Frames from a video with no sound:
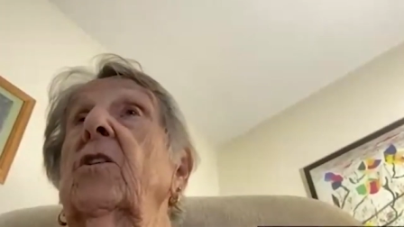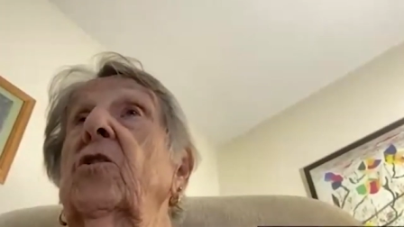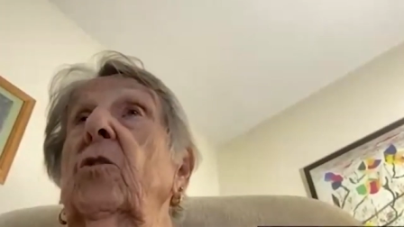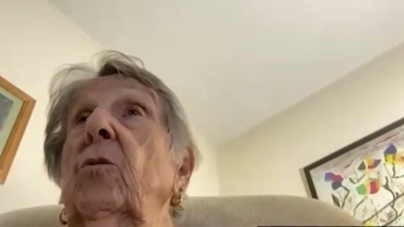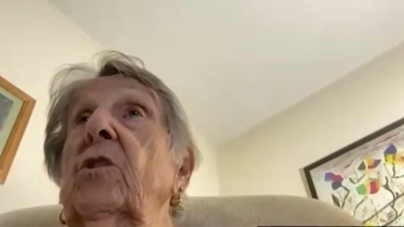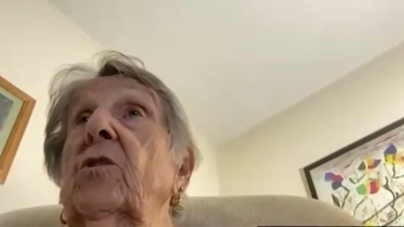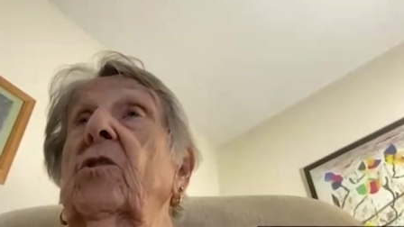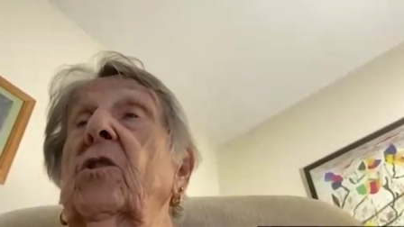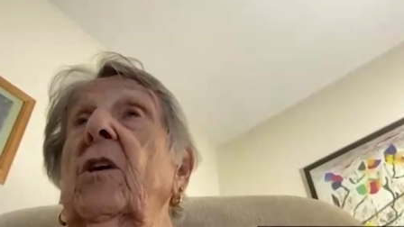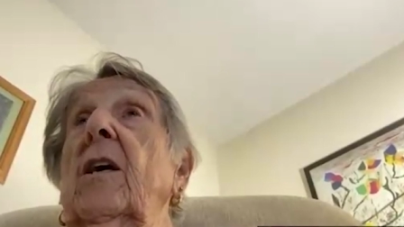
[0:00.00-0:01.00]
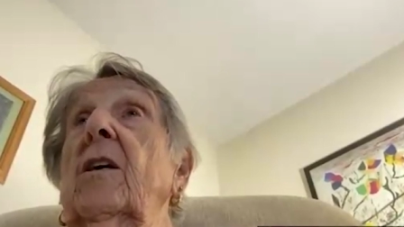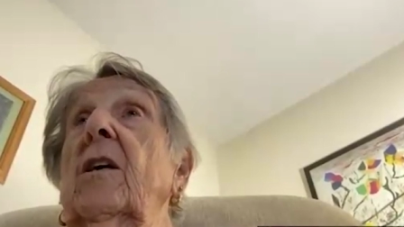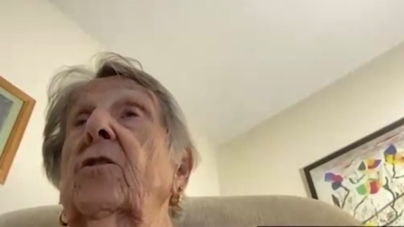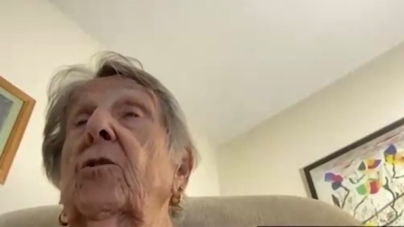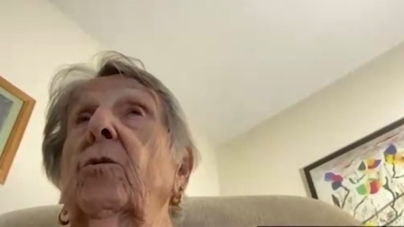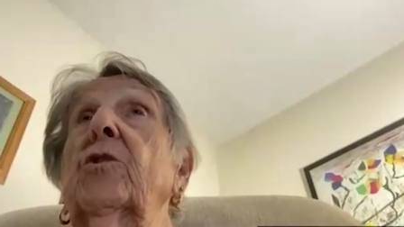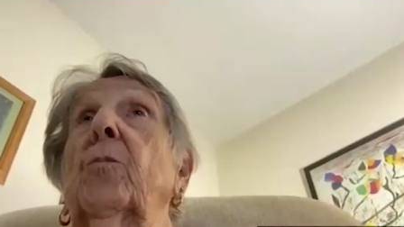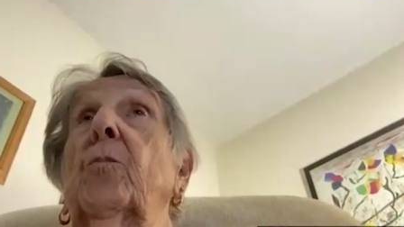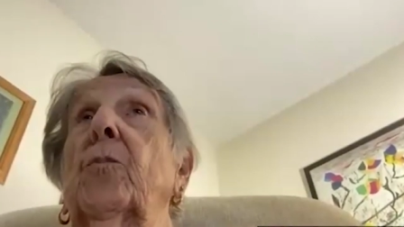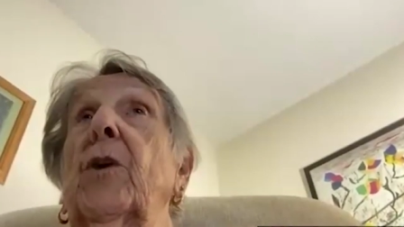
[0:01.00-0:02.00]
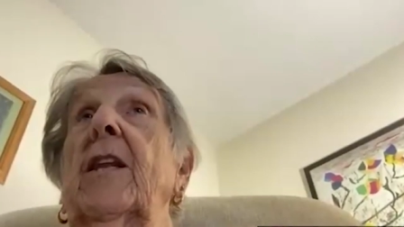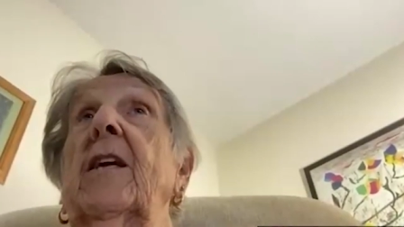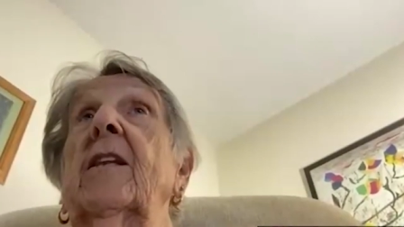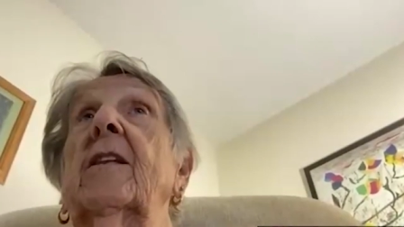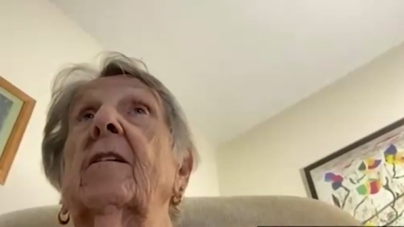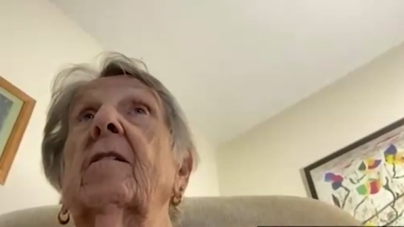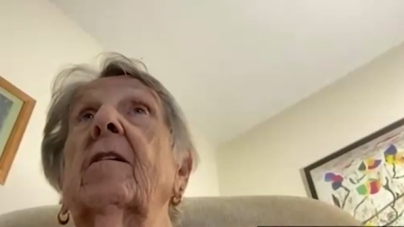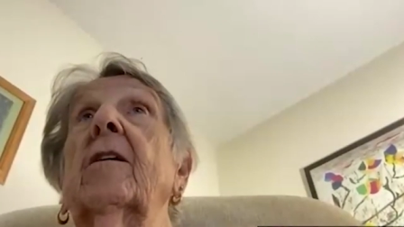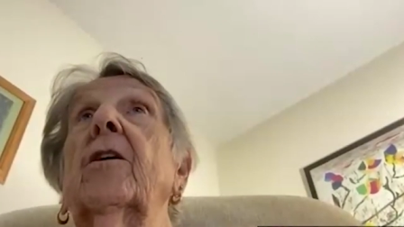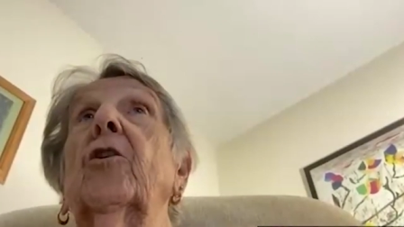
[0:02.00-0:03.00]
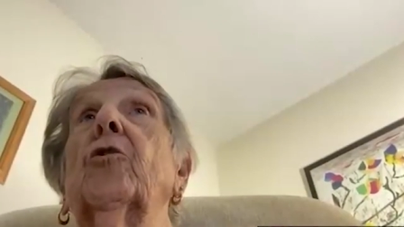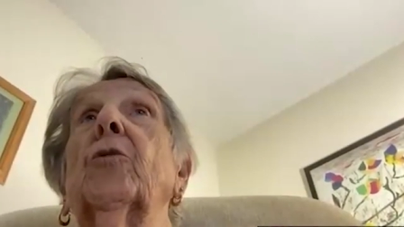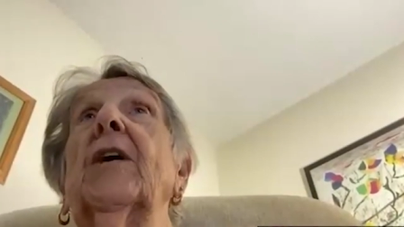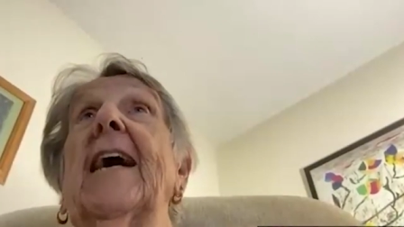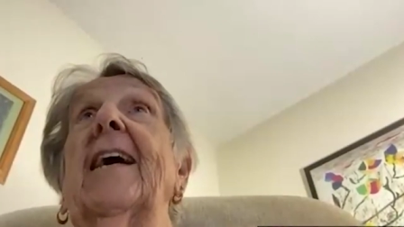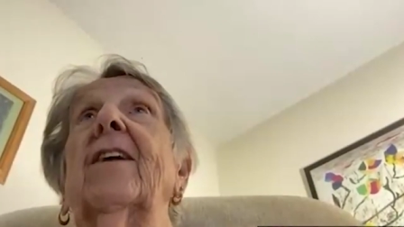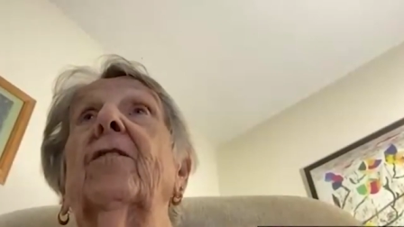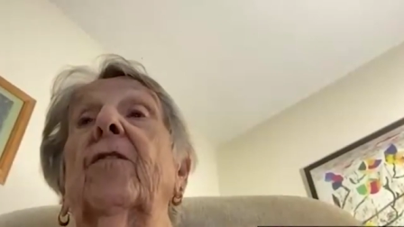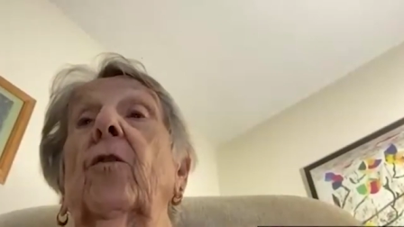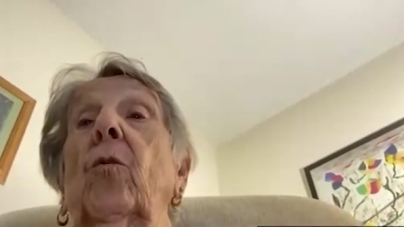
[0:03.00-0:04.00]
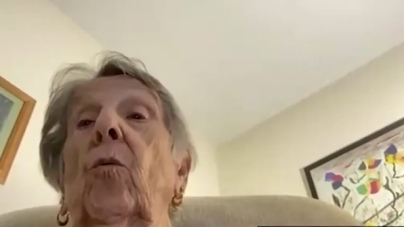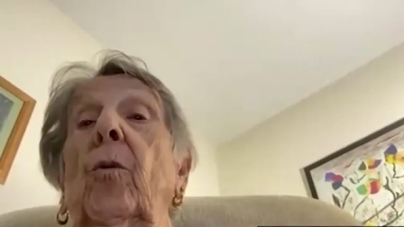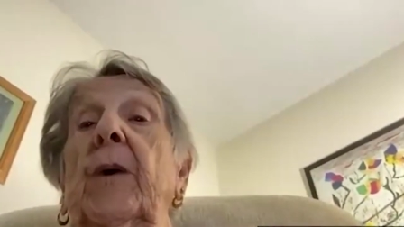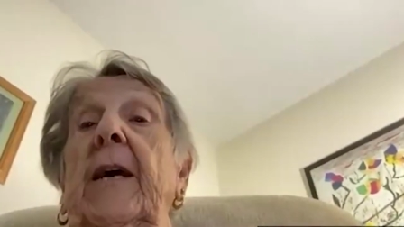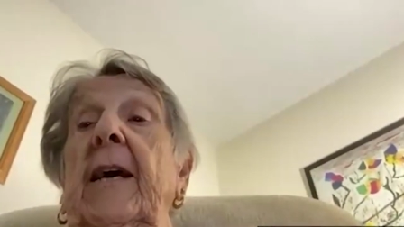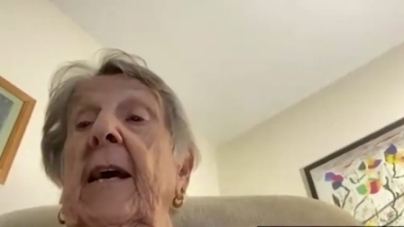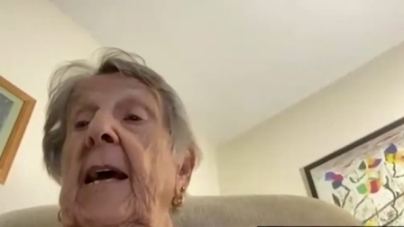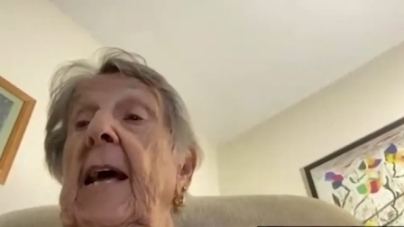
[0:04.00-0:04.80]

She was she was a brilliant, creative woman.